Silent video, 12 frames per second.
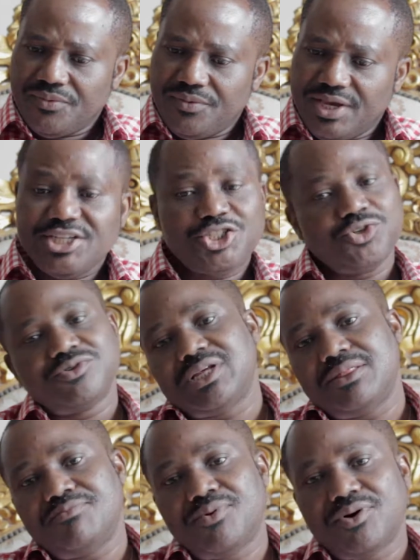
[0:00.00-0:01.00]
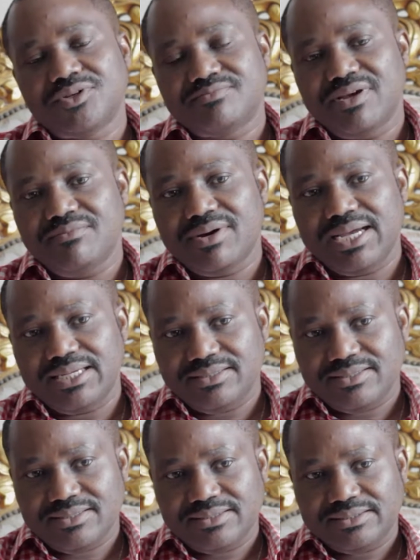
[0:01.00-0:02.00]
issues that bogs my
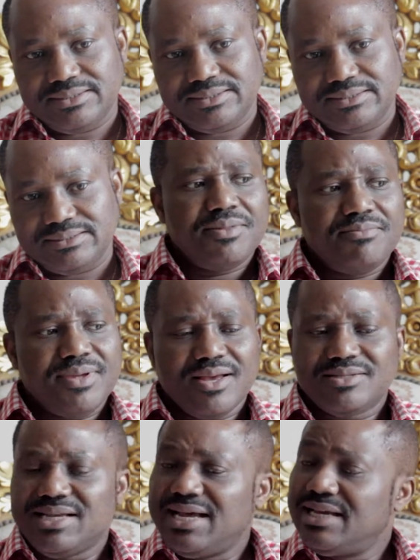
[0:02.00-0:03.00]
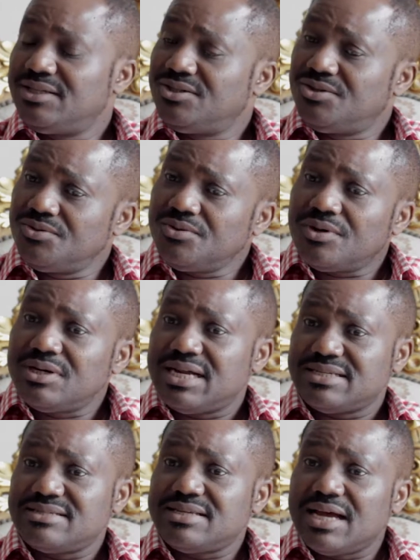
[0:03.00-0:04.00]
mind because I do
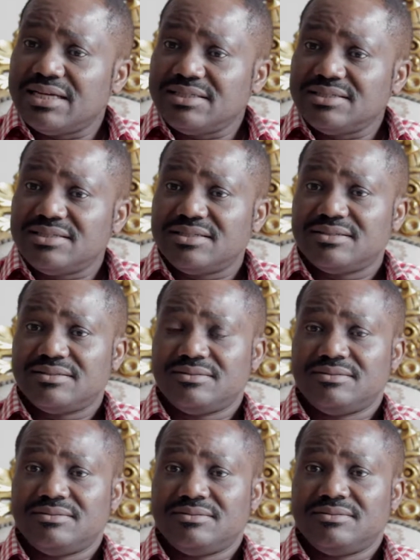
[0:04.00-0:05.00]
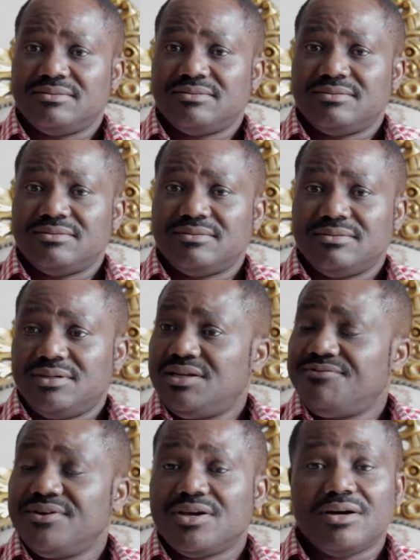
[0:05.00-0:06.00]
understand the
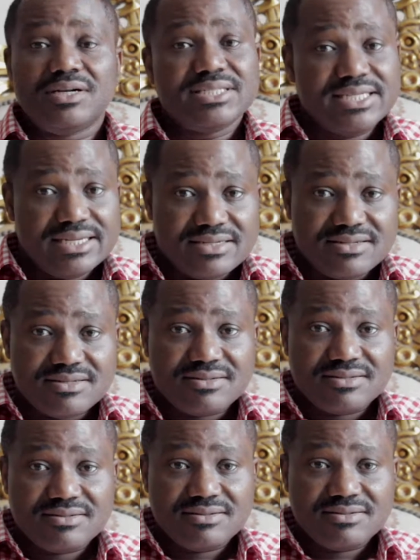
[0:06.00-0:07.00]
difficulties